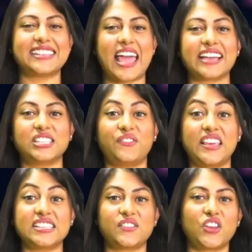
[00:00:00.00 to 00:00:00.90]
Tag TV
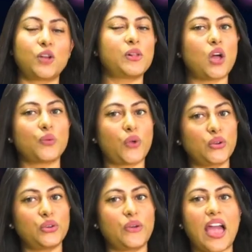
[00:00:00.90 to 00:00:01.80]
is available on
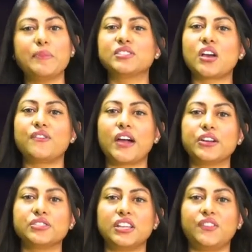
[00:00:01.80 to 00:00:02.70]
Roku, Amazon
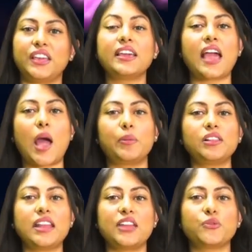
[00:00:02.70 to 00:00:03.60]
Fire TV, Apple
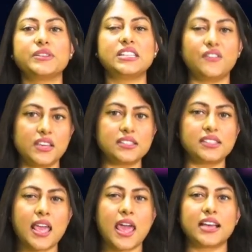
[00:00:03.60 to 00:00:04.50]
and Android TVs,
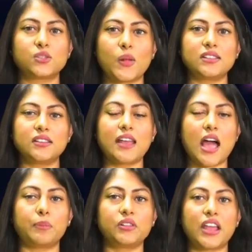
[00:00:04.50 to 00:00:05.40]
as well as on
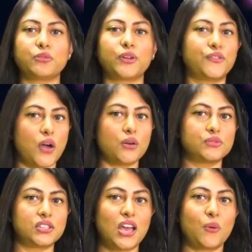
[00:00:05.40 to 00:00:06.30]
Apple and Android
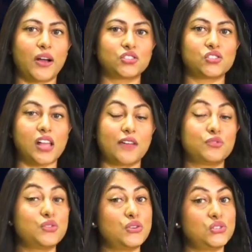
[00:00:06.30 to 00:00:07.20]
phones. Watch us live
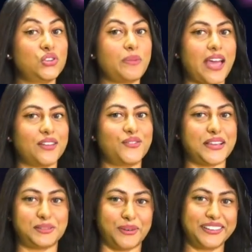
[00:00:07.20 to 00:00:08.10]
through YouTube and
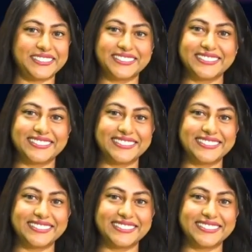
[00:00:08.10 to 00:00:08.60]
Facebook.